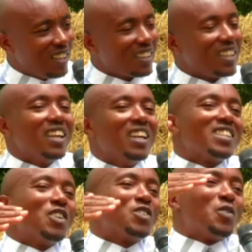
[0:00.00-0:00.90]
There
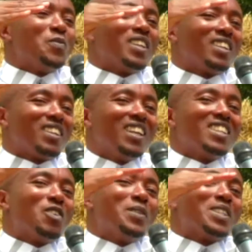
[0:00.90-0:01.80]

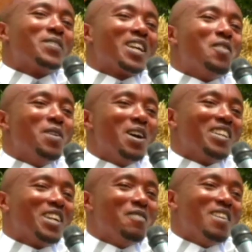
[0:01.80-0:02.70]
will be something above
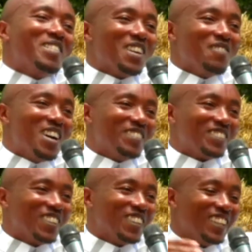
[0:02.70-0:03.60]
and above and above. So